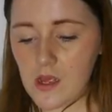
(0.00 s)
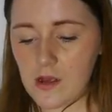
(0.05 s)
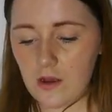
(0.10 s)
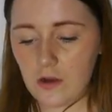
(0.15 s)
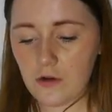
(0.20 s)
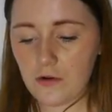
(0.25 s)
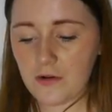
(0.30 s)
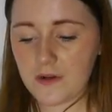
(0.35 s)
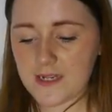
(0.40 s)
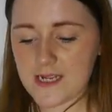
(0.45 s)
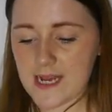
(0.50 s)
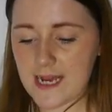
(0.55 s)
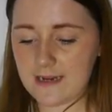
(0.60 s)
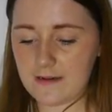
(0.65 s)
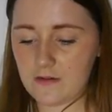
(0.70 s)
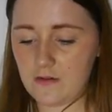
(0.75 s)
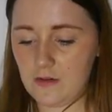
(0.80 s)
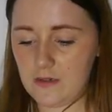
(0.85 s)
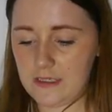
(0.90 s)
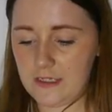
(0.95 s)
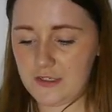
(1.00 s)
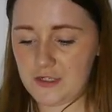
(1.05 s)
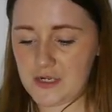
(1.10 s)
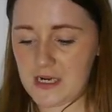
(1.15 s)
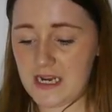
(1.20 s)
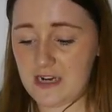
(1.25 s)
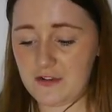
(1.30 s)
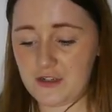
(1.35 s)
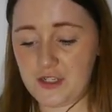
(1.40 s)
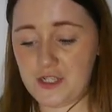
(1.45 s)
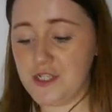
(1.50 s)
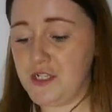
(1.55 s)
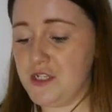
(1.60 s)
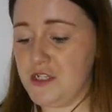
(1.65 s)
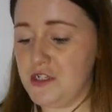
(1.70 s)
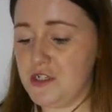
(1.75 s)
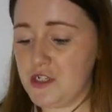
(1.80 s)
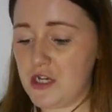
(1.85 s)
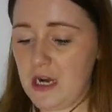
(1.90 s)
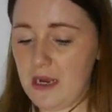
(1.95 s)
I already had knowledge on how to use
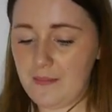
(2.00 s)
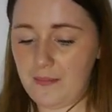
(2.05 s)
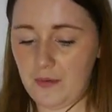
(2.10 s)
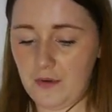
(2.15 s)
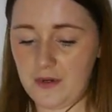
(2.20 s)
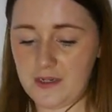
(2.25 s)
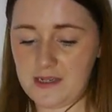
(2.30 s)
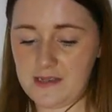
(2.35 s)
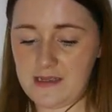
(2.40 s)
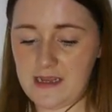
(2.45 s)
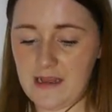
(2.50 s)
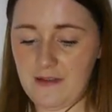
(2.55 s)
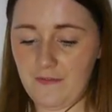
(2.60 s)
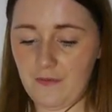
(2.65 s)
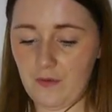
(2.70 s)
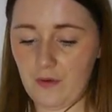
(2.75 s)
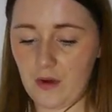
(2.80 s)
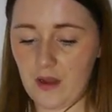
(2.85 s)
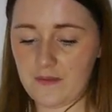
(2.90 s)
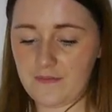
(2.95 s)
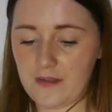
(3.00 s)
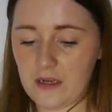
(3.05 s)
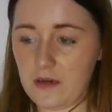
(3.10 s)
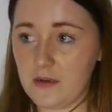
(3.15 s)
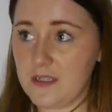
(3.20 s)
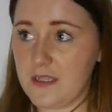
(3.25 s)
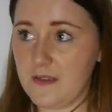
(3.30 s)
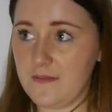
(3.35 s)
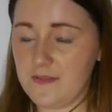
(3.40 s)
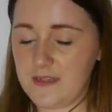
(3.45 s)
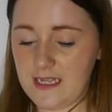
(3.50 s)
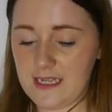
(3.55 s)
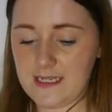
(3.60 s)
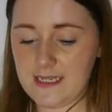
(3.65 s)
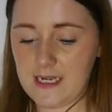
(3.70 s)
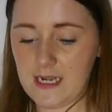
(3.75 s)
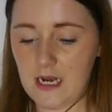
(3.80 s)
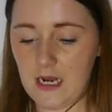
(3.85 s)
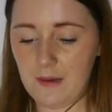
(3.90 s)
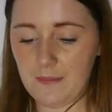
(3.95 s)
the tripod, and therefore I felt as if
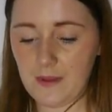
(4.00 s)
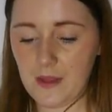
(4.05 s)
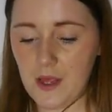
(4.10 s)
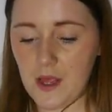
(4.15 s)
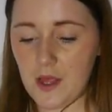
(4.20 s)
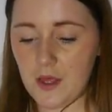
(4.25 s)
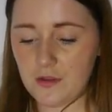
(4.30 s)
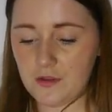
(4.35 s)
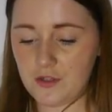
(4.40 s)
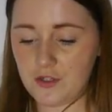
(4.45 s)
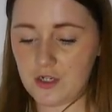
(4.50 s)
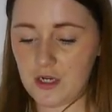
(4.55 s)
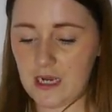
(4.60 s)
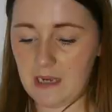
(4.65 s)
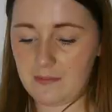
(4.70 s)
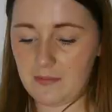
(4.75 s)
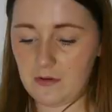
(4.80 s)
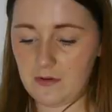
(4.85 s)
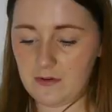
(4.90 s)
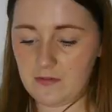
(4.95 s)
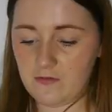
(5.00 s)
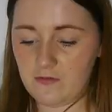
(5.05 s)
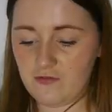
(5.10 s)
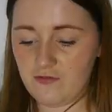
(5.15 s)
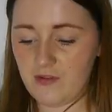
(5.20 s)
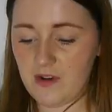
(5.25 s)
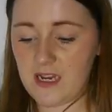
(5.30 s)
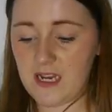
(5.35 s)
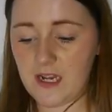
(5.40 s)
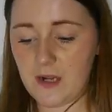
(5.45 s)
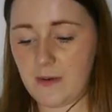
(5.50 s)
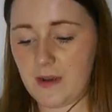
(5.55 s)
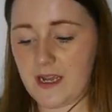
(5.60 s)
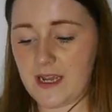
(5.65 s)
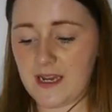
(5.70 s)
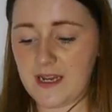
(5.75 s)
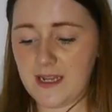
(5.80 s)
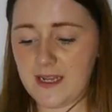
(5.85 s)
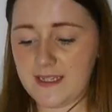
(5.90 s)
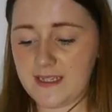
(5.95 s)
setting up the tripod was really
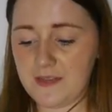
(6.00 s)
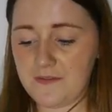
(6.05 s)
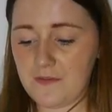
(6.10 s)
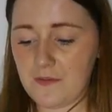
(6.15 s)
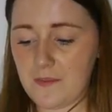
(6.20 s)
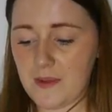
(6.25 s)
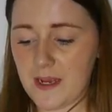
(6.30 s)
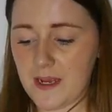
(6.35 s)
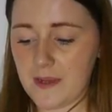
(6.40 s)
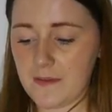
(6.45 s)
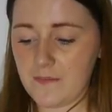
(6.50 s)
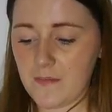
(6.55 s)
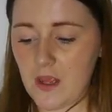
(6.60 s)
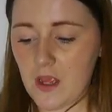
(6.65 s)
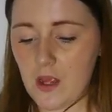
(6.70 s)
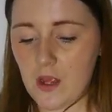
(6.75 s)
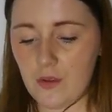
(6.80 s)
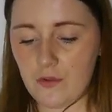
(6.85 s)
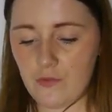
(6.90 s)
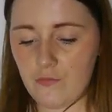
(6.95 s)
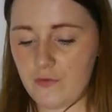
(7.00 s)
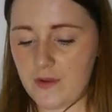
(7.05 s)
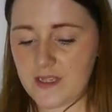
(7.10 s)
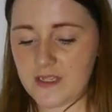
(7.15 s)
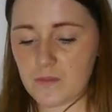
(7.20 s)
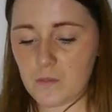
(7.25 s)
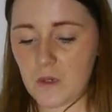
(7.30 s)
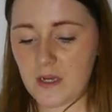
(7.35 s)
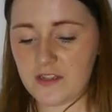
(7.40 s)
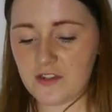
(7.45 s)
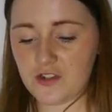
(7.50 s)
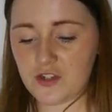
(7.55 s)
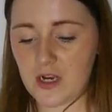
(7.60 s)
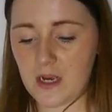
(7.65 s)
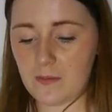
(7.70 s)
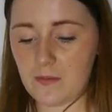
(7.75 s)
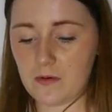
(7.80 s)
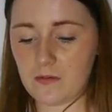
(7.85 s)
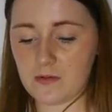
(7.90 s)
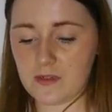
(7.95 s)
quick and easy for me. The reason why the
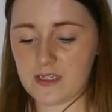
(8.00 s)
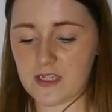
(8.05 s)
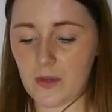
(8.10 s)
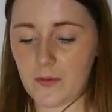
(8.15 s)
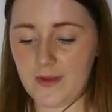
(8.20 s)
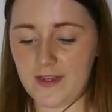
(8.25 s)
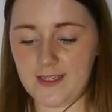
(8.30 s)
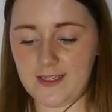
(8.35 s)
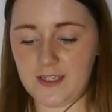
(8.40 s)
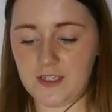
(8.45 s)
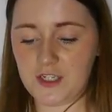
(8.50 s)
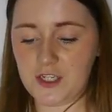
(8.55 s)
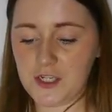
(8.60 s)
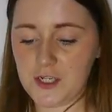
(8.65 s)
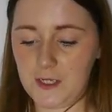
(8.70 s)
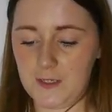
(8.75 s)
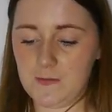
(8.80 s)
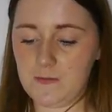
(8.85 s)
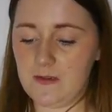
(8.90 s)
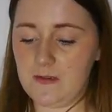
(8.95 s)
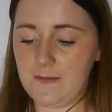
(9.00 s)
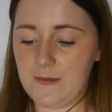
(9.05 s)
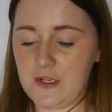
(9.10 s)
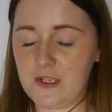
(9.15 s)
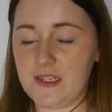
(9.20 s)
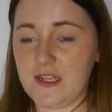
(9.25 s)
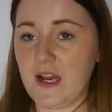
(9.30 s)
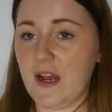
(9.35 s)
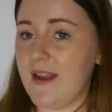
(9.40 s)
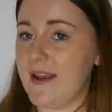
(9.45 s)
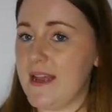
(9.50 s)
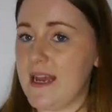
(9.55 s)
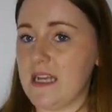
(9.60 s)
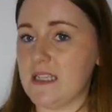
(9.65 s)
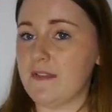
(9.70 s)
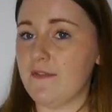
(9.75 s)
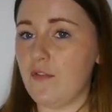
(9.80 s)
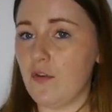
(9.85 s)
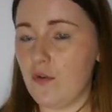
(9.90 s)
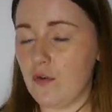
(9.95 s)
tripod was so easy to use was because it only
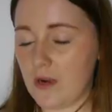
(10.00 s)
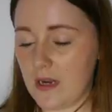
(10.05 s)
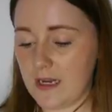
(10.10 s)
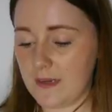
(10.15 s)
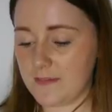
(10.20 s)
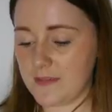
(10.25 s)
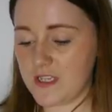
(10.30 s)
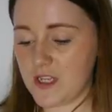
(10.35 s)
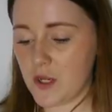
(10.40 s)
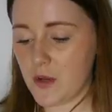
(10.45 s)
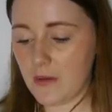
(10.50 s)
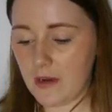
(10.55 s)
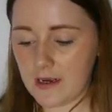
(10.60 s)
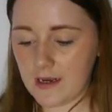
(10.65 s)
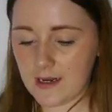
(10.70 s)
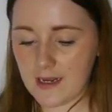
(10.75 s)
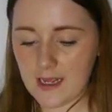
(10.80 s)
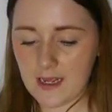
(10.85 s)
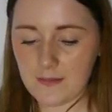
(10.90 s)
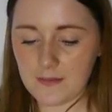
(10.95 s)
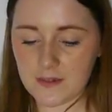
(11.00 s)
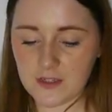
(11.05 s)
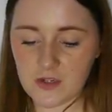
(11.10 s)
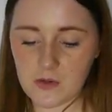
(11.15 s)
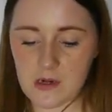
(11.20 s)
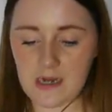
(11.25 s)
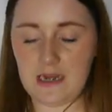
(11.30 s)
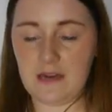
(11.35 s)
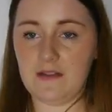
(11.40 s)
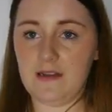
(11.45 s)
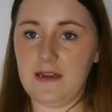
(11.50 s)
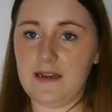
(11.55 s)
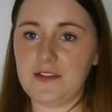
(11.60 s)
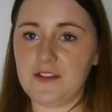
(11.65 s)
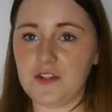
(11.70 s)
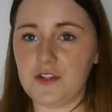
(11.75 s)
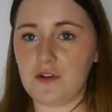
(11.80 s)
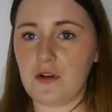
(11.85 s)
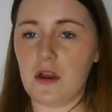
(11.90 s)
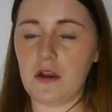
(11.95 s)
has 4 clips that you unclip to allow the
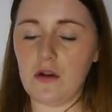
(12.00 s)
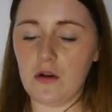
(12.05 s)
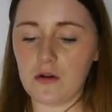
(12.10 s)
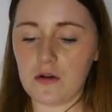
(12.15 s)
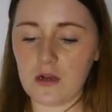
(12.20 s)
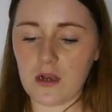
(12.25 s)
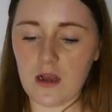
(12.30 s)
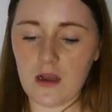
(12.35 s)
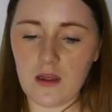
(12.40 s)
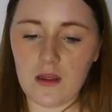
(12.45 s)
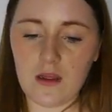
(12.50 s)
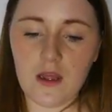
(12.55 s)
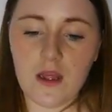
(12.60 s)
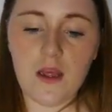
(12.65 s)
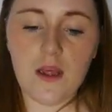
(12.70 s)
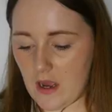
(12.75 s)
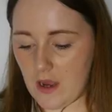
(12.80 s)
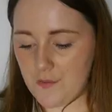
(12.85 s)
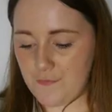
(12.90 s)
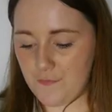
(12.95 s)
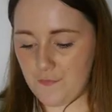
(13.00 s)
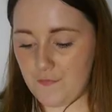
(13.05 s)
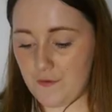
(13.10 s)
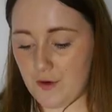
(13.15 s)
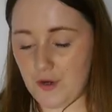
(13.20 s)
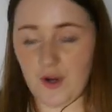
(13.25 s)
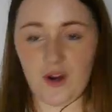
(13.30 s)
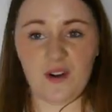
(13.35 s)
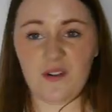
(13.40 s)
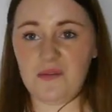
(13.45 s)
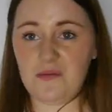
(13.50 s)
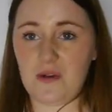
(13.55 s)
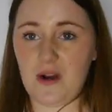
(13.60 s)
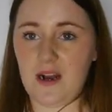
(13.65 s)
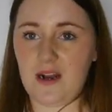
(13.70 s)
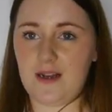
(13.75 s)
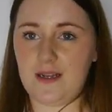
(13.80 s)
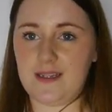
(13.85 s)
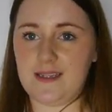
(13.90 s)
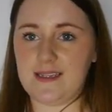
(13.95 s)
legs to grow longer. Overall,
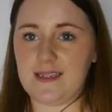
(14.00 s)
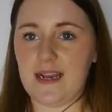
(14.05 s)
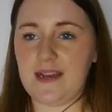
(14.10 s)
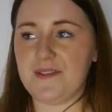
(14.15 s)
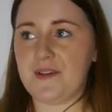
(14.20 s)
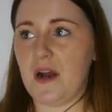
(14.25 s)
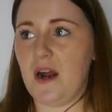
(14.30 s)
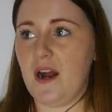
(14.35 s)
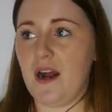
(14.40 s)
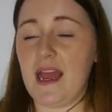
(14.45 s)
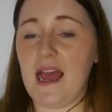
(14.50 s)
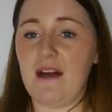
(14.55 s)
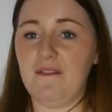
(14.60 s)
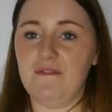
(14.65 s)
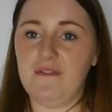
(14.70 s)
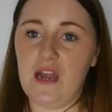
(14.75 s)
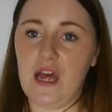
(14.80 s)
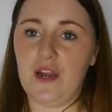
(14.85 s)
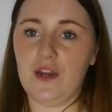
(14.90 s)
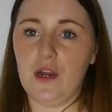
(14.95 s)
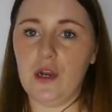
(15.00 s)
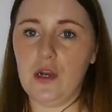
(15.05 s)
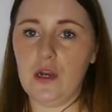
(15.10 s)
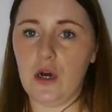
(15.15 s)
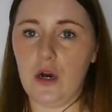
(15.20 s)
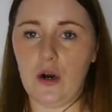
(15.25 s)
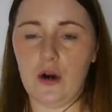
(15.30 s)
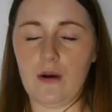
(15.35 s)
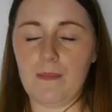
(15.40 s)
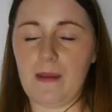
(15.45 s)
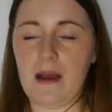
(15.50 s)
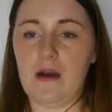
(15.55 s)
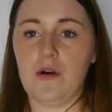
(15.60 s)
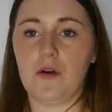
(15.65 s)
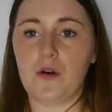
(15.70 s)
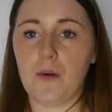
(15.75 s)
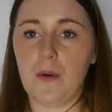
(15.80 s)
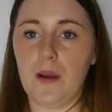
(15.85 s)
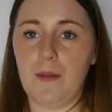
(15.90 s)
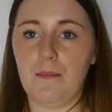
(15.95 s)
I'd say that I have learnt a lot
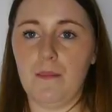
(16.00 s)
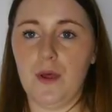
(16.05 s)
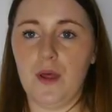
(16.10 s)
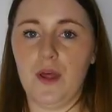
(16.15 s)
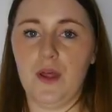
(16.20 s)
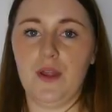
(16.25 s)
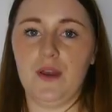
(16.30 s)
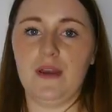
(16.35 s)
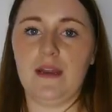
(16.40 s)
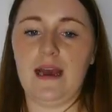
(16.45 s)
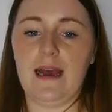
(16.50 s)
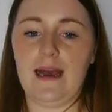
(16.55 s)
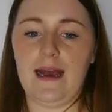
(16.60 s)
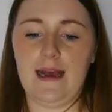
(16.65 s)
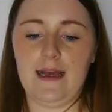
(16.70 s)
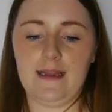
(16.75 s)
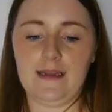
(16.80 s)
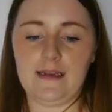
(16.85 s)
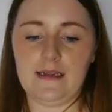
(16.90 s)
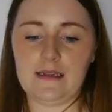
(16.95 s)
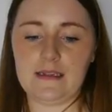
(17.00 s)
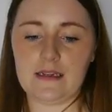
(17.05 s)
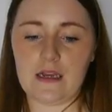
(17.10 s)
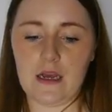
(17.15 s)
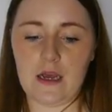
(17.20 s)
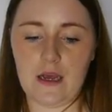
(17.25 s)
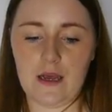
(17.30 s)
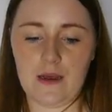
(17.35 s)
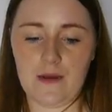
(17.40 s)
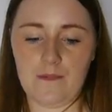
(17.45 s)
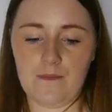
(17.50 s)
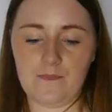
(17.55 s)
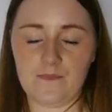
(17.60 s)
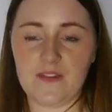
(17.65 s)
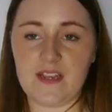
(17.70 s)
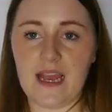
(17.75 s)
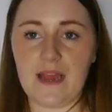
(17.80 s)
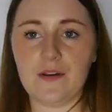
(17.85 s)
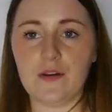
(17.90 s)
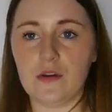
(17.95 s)
about equipment
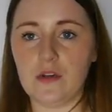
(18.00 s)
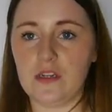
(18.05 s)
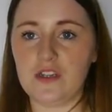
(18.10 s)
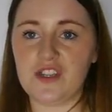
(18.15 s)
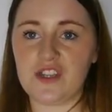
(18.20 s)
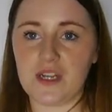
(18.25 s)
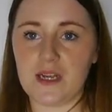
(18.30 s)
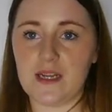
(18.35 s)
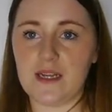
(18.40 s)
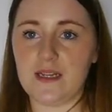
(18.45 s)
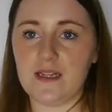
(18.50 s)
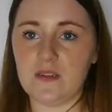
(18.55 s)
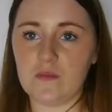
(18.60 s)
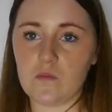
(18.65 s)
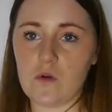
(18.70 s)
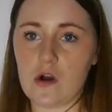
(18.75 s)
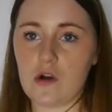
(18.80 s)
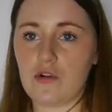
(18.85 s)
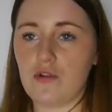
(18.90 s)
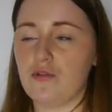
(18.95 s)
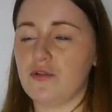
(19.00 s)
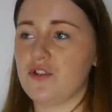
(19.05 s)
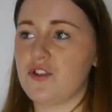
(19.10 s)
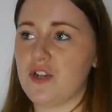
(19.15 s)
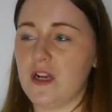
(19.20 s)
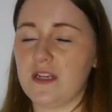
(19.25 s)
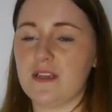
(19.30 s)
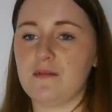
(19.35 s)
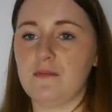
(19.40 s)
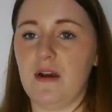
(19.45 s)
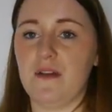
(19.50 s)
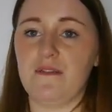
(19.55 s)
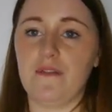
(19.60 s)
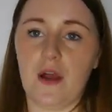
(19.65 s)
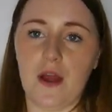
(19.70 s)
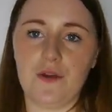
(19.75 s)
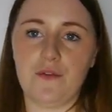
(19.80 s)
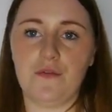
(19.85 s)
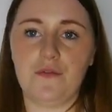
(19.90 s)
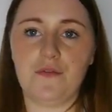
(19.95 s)
and technologies while constructing my
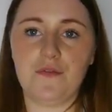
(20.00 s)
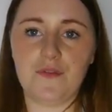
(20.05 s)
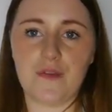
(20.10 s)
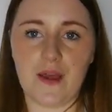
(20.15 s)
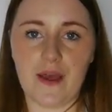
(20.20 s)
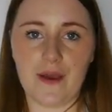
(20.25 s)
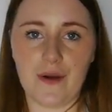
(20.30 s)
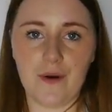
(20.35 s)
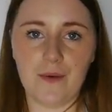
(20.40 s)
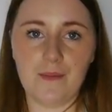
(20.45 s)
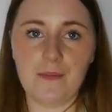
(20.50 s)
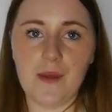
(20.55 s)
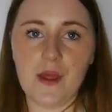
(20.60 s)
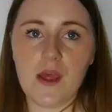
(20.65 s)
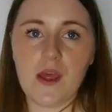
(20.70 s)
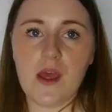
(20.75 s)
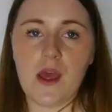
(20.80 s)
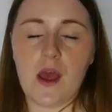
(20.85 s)
final film.